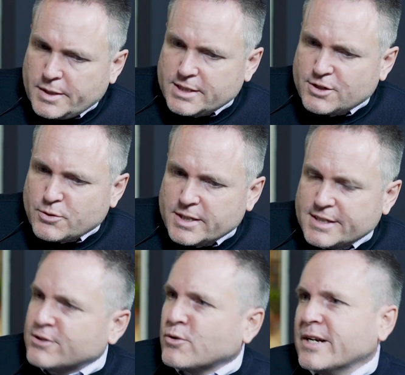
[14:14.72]

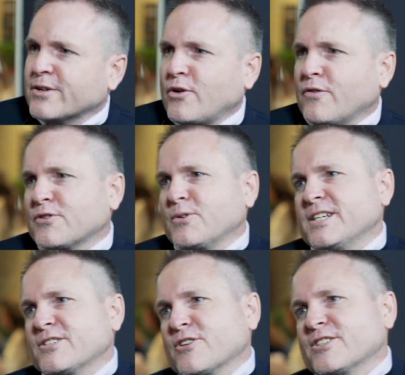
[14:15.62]
2020's already got off to an
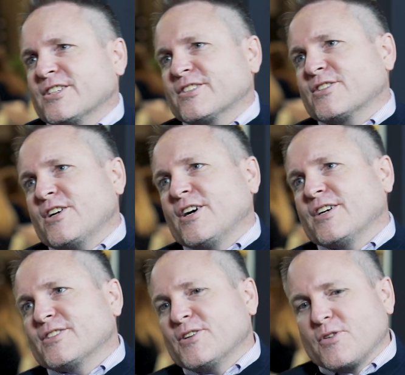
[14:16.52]
interesting
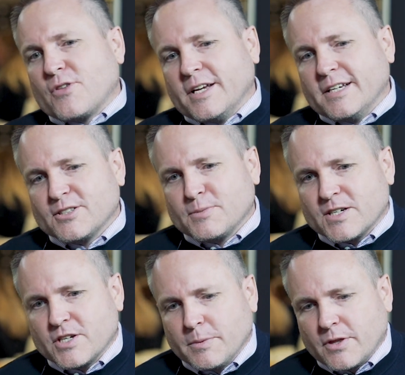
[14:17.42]
start, don't you think?
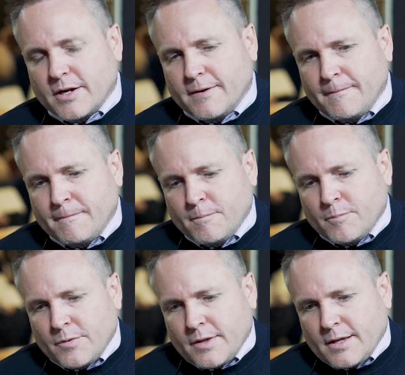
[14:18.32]
Especially with the
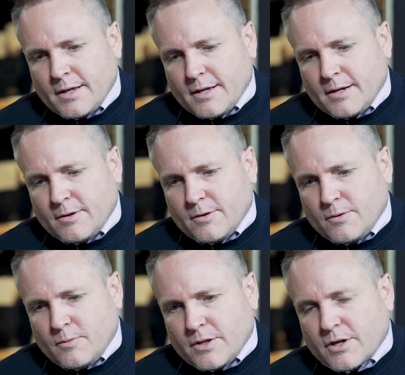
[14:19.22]

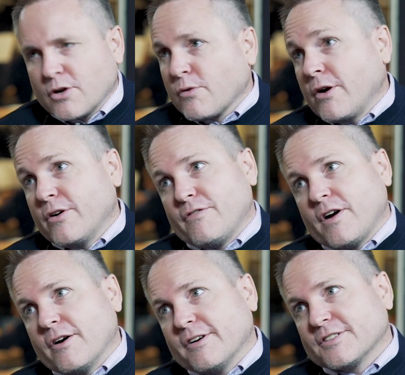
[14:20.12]

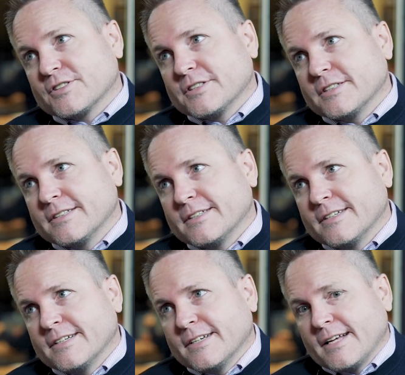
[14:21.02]
coronavirus
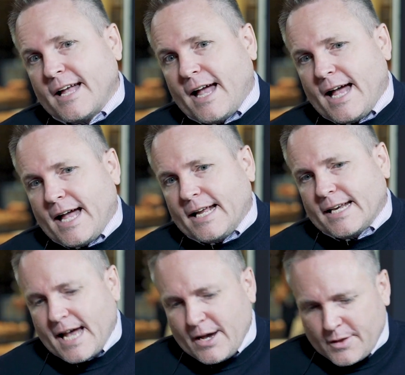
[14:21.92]
and
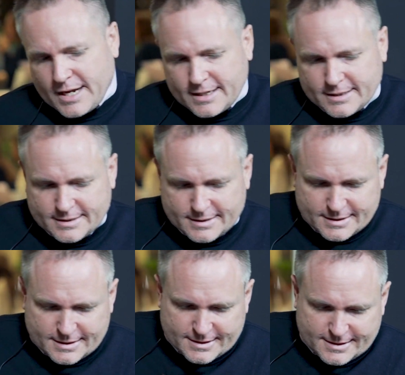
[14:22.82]
how that
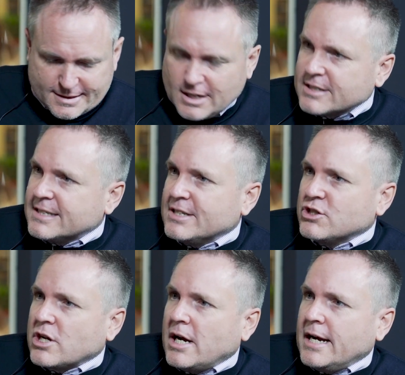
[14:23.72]
started in
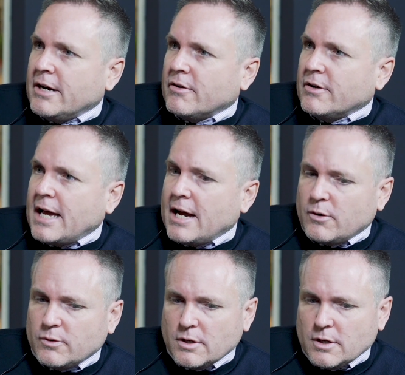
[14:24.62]
China and
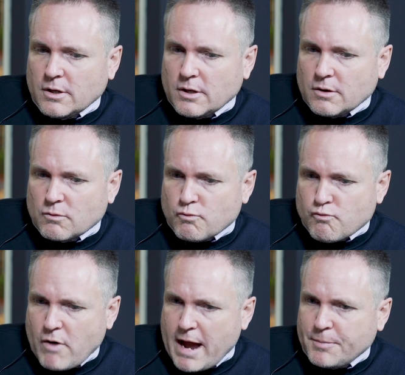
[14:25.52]
how
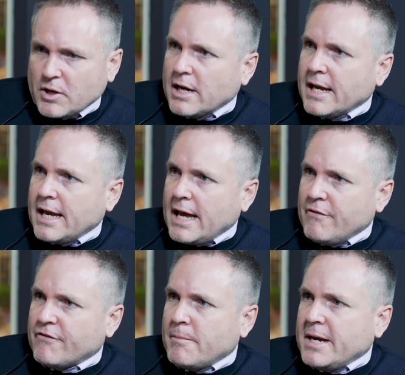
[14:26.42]
rapidly
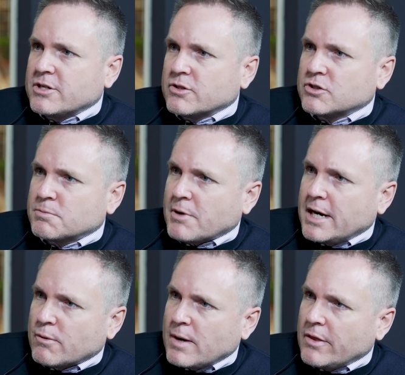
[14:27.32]
information
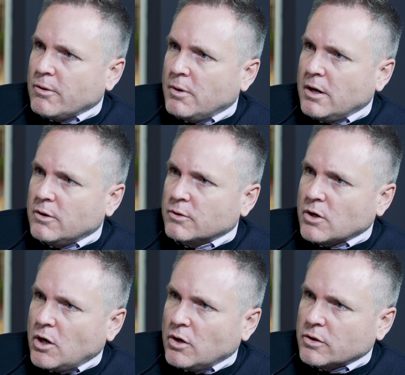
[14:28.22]
spread around the world
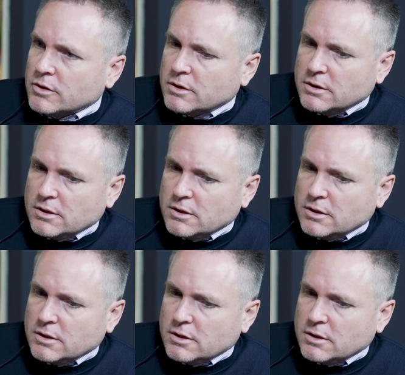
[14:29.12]
on